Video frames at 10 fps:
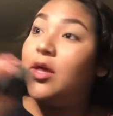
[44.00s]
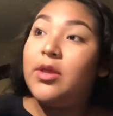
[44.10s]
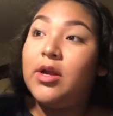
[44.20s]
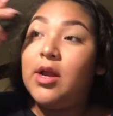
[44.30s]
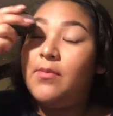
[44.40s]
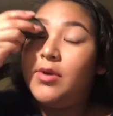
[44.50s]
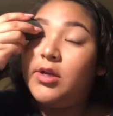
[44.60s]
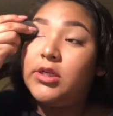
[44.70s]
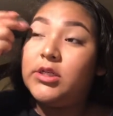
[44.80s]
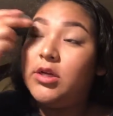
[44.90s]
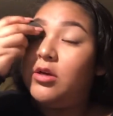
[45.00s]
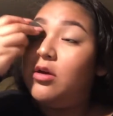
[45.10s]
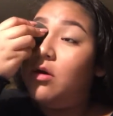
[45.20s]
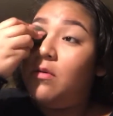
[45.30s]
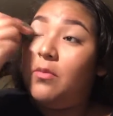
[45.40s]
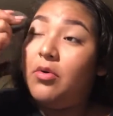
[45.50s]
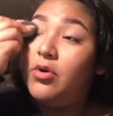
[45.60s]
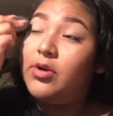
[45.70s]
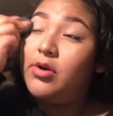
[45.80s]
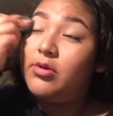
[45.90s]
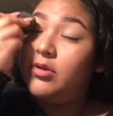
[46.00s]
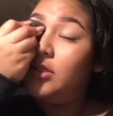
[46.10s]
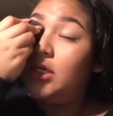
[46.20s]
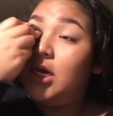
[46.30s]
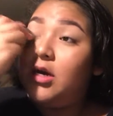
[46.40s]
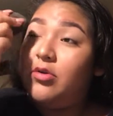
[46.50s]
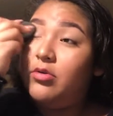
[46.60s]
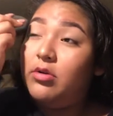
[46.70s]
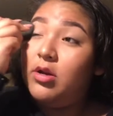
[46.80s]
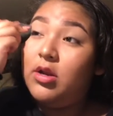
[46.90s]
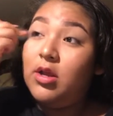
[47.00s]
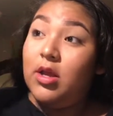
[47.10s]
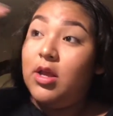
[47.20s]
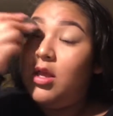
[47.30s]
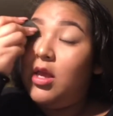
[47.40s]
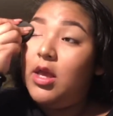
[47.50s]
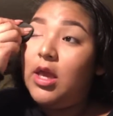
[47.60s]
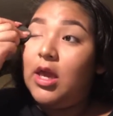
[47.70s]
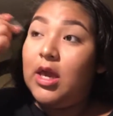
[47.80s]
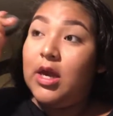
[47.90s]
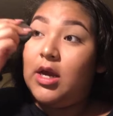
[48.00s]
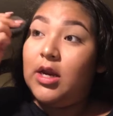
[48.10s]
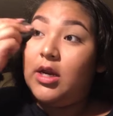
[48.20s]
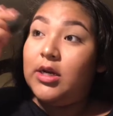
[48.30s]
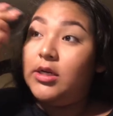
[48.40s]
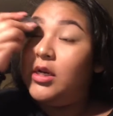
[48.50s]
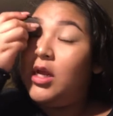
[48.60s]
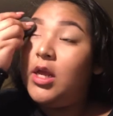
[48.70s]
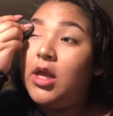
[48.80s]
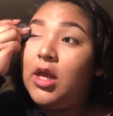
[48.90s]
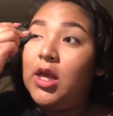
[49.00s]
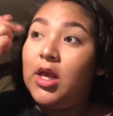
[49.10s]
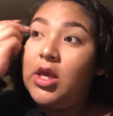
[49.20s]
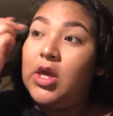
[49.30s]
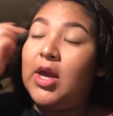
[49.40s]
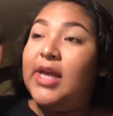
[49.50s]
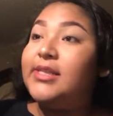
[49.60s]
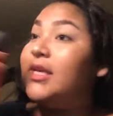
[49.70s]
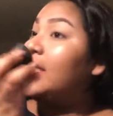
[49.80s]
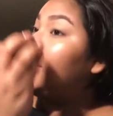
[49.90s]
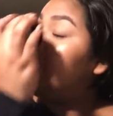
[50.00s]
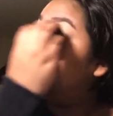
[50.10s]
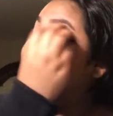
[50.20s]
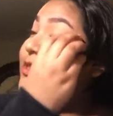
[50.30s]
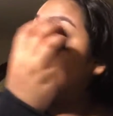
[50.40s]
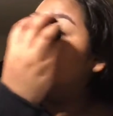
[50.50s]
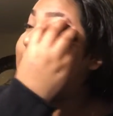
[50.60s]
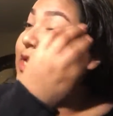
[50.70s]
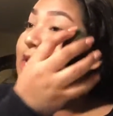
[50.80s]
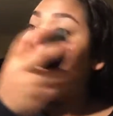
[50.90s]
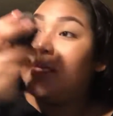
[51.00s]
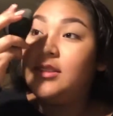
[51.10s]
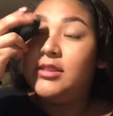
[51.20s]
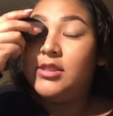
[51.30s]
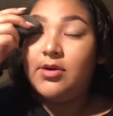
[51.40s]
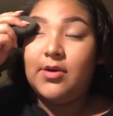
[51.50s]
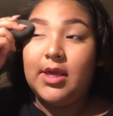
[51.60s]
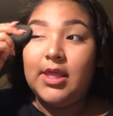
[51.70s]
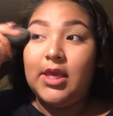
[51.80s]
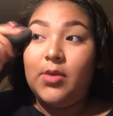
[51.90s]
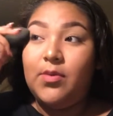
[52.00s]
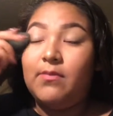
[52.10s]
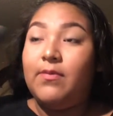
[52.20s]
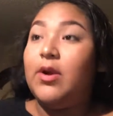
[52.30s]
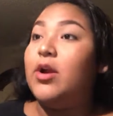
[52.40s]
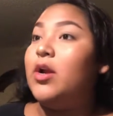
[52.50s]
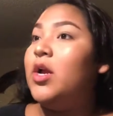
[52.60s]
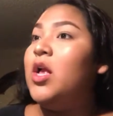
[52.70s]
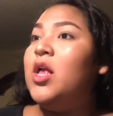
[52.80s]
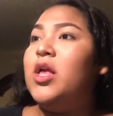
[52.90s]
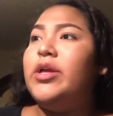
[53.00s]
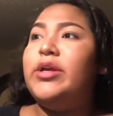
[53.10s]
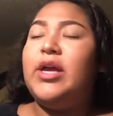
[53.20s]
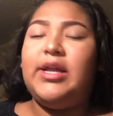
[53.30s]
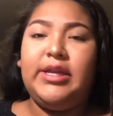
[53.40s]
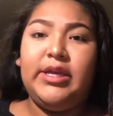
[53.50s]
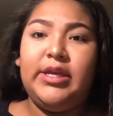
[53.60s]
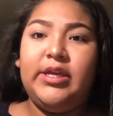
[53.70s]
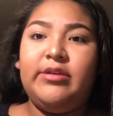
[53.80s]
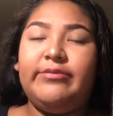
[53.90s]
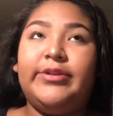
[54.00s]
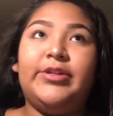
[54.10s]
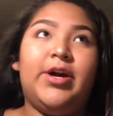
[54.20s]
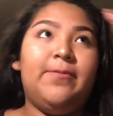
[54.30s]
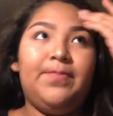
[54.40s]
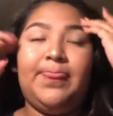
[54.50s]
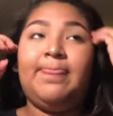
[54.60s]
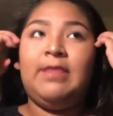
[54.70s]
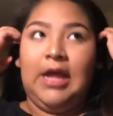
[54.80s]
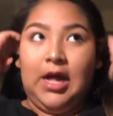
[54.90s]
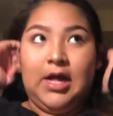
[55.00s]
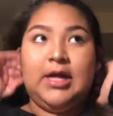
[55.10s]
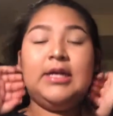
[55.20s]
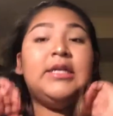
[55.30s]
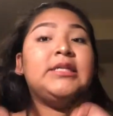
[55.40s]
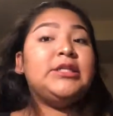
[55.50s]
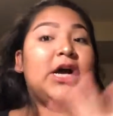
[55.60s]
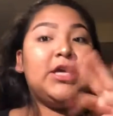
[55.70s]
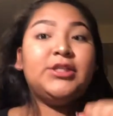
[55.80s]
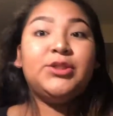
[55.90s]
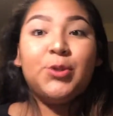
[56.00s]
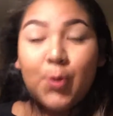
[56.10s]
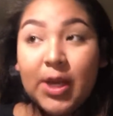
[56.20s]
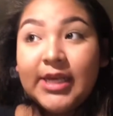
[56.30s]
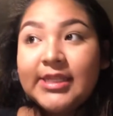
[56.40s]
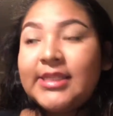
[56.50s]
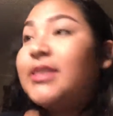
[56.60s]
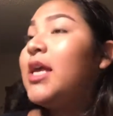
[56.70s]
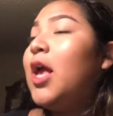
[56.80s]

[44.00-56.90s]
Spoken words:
other. I'm gonna show you a more toned down, and you guys can change these as the way that you prefer. Any, y'all's choice.